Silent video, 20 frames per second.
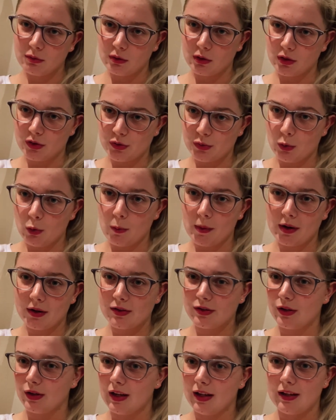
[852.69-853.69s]
because we were back
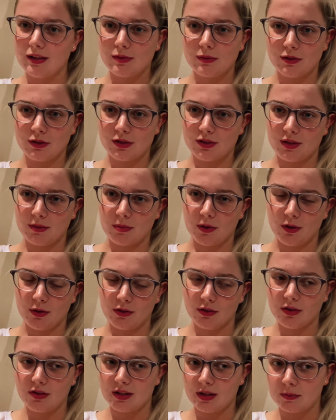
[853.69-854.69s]
so late so we just did
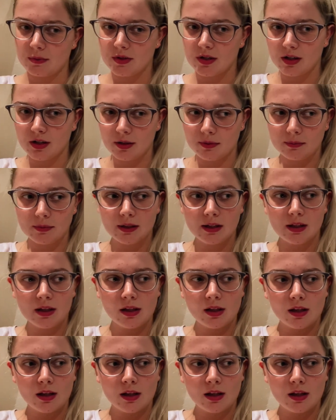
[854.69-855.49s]
both at the same time.